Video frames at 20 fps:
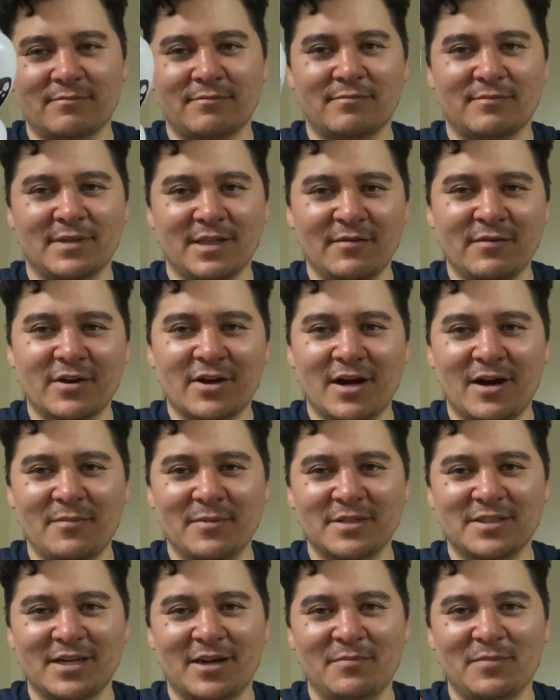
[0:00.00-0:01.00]
Leave a comment
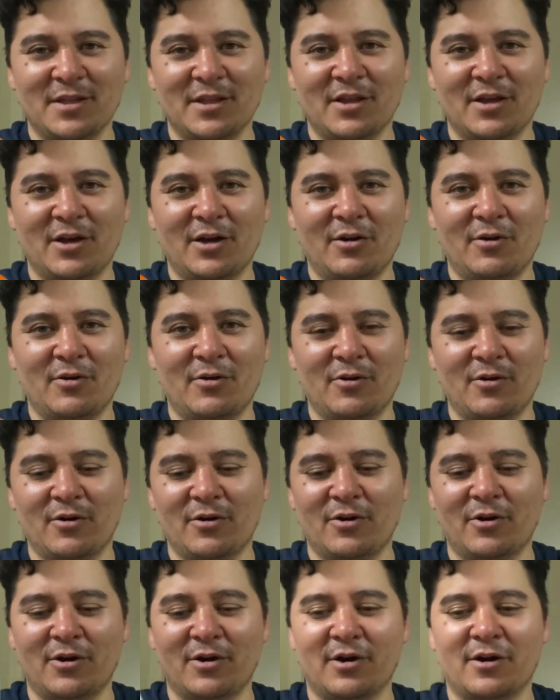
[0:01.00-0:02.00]
down below,
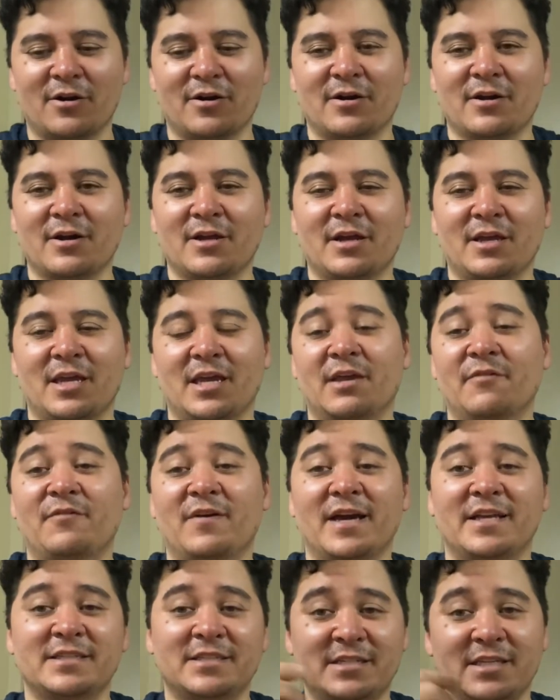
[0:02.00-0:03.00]
or if I
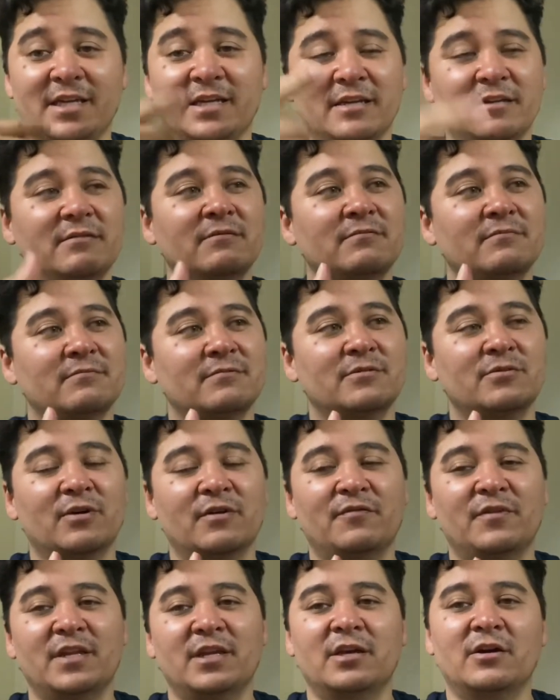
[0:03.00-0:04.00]
did do a
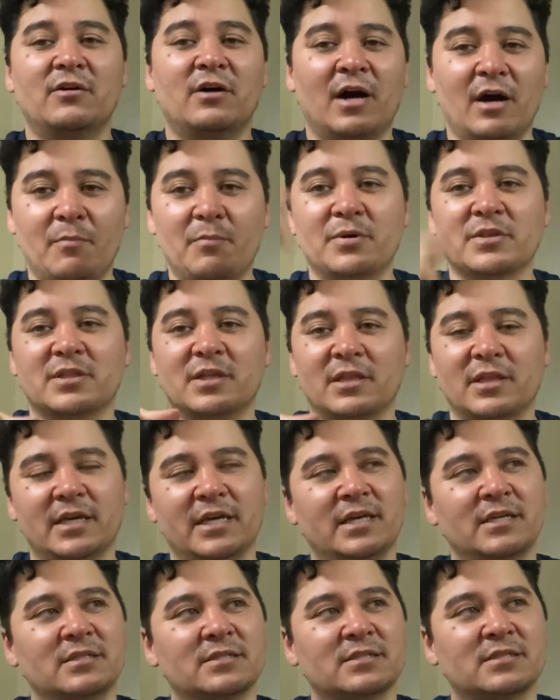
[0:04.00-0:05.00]
video, I'll put the
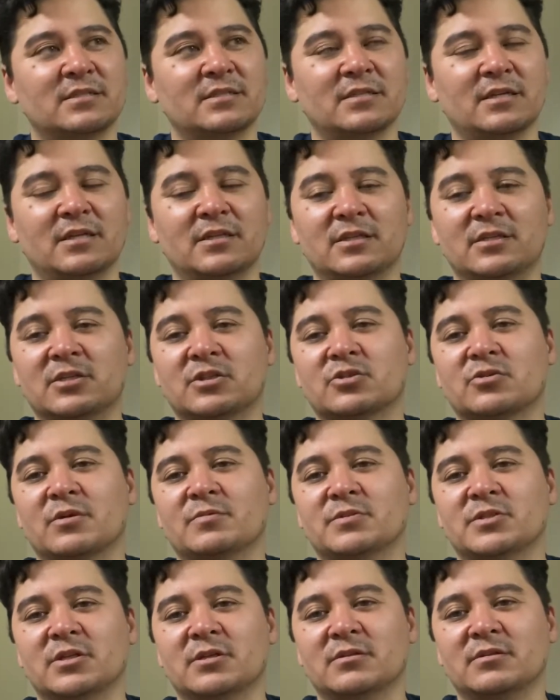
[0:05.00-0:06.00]
links in the
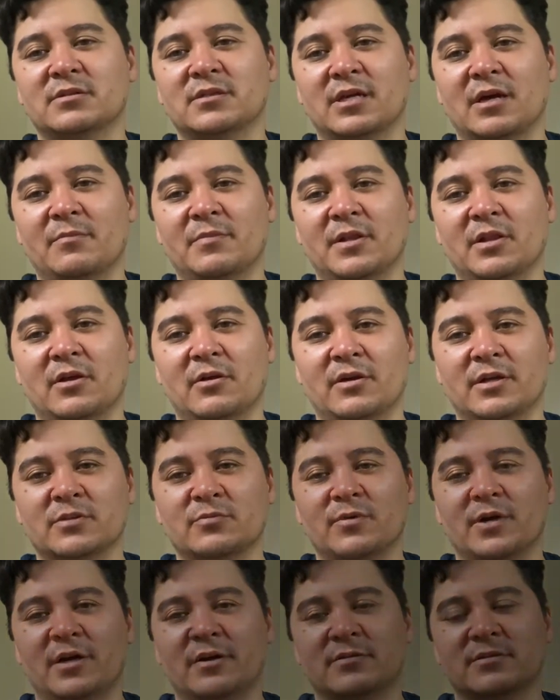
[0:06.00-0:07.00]
description down below as well.